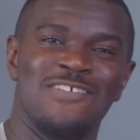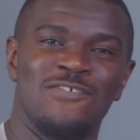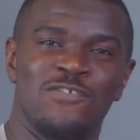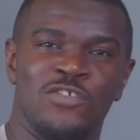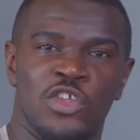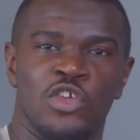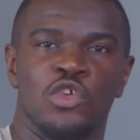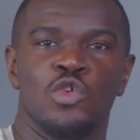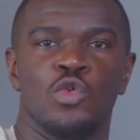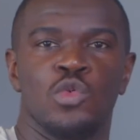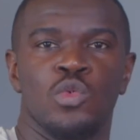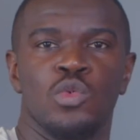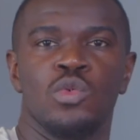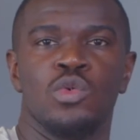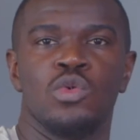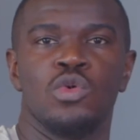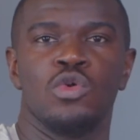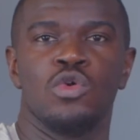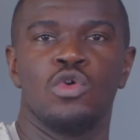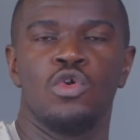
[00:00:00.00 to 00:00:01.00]
you
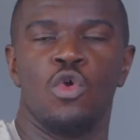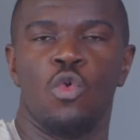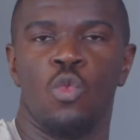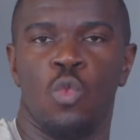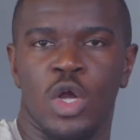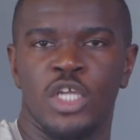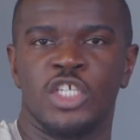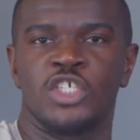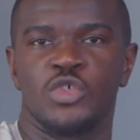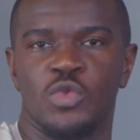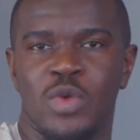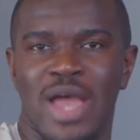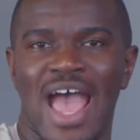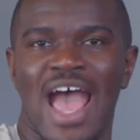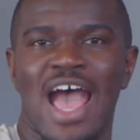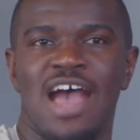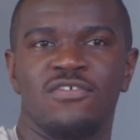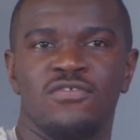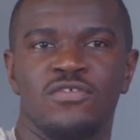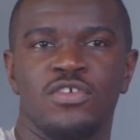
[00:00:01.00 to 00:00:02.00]
what you
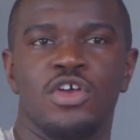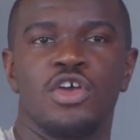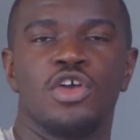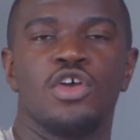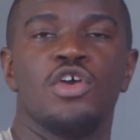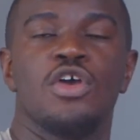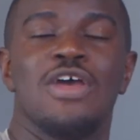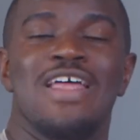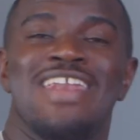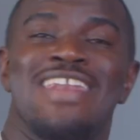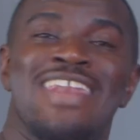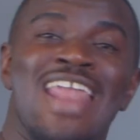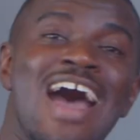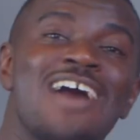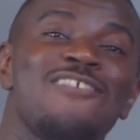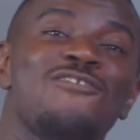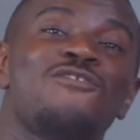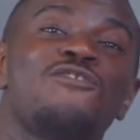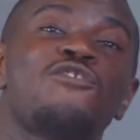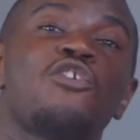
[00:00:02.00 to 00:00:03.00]
have,
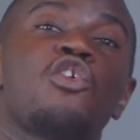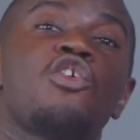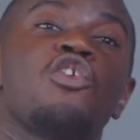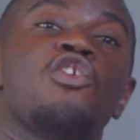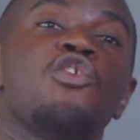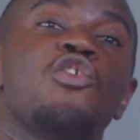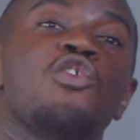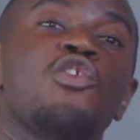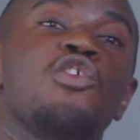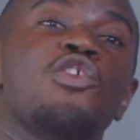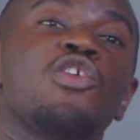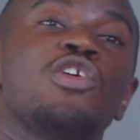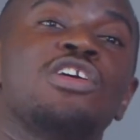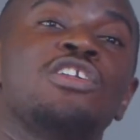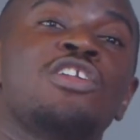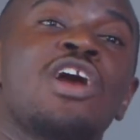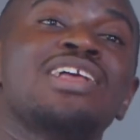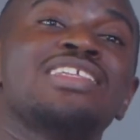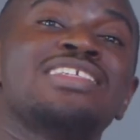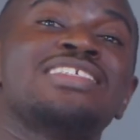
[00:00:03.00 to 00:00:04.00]
not
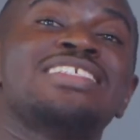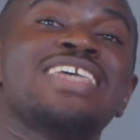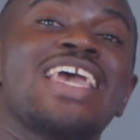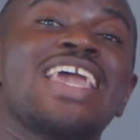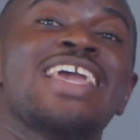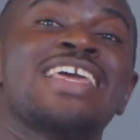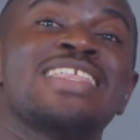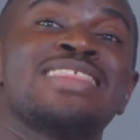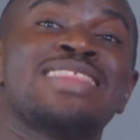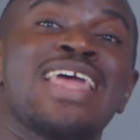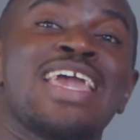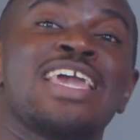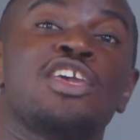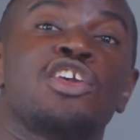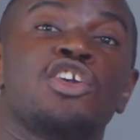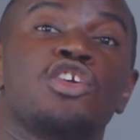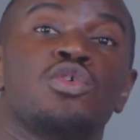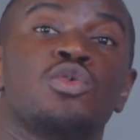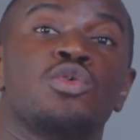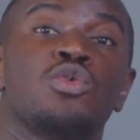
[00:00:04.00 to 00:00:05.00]
saying thank
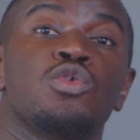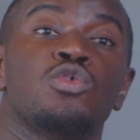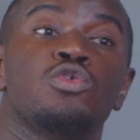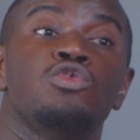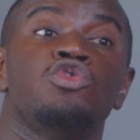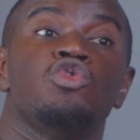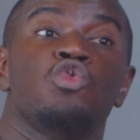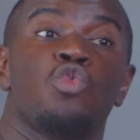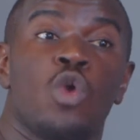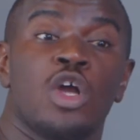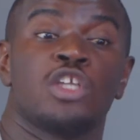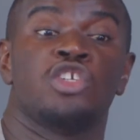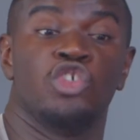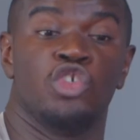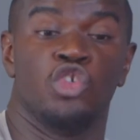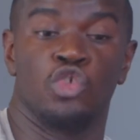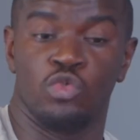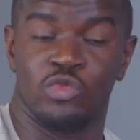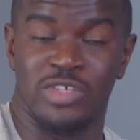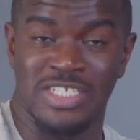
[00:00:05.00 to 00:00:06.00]
you to what
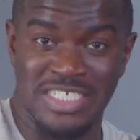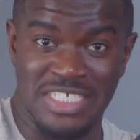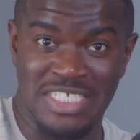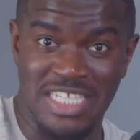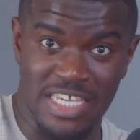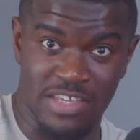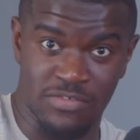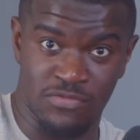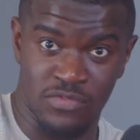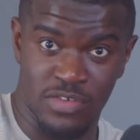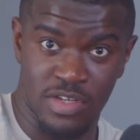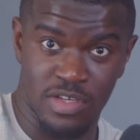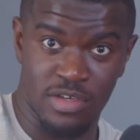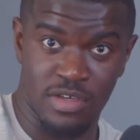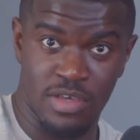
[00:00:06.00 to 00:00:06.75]
you received.